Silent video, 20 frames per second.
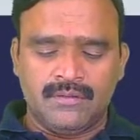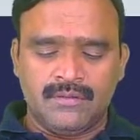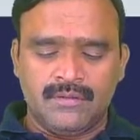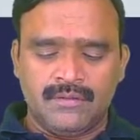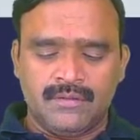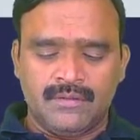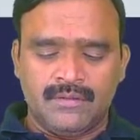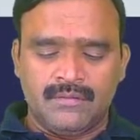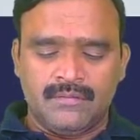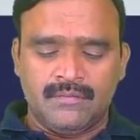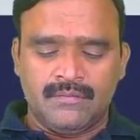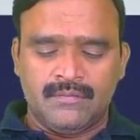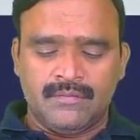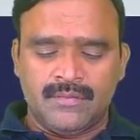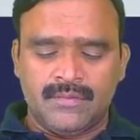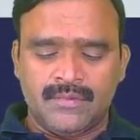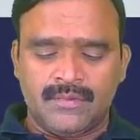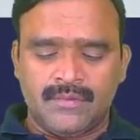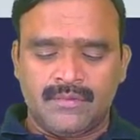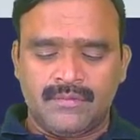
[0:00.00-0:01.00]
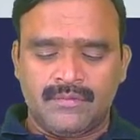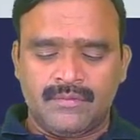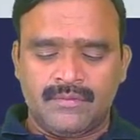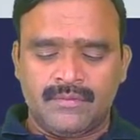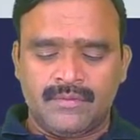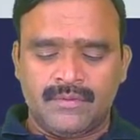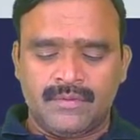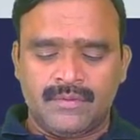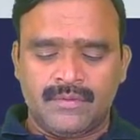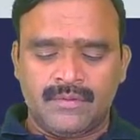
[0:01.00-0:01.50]

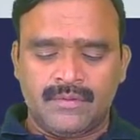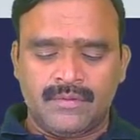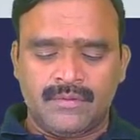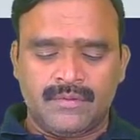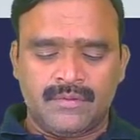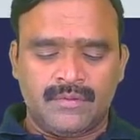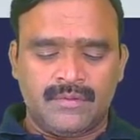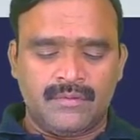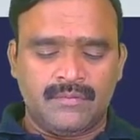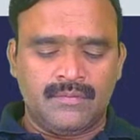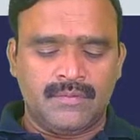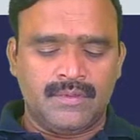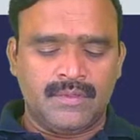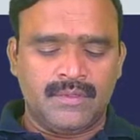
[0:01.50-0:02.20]
[no speech]